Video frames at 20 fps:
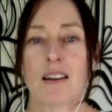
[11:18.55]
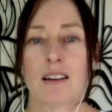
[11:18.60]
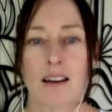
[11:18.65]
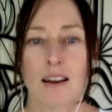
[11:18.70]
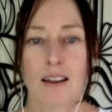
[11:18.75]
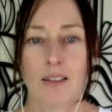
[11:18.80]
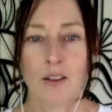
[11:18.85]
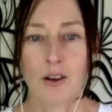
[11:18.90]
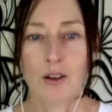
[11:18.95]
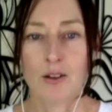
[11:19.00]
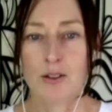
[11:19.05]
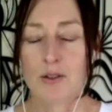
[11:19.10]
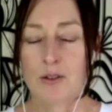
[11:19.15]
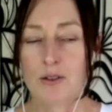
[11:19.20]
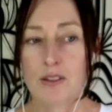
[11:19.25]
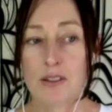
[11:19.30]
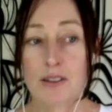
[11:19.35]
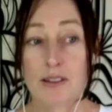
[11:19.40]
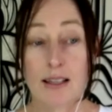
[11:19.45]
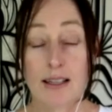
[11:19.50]
and those
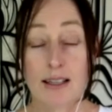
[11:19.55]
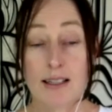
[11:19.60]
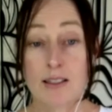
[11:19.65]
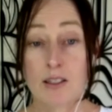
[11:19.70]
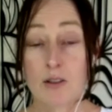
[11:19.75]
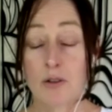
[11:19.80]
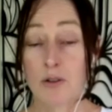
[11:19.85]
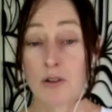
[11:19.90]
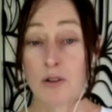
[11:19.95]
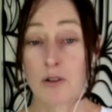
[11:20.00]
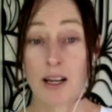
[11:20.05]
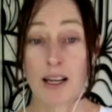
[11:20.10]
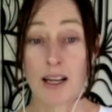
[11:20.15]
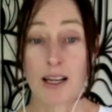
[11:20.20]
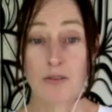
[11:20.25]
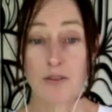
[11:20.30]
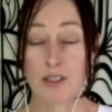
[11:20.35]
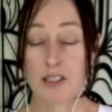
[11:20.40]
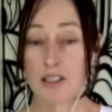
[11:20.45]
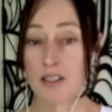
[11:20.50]
sorts of things, through
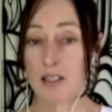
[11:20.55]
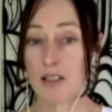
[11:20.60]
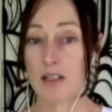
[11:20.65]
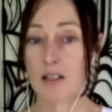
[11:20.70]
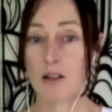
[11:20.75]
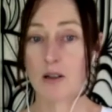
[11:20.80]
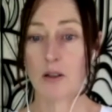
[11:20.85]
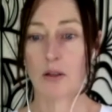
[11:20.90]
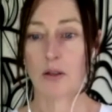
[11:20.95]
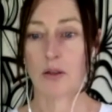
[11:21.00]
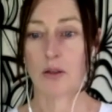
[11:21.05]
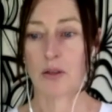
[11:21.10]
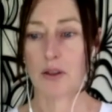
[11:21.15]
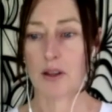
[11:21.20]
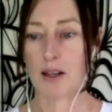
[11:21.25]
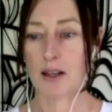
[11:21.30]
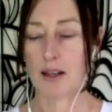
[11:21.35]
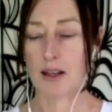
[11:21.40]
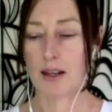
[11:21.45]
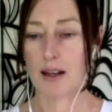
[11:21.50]
even to
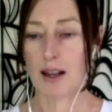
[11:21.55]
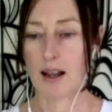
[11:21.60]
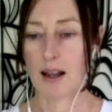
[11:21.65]
the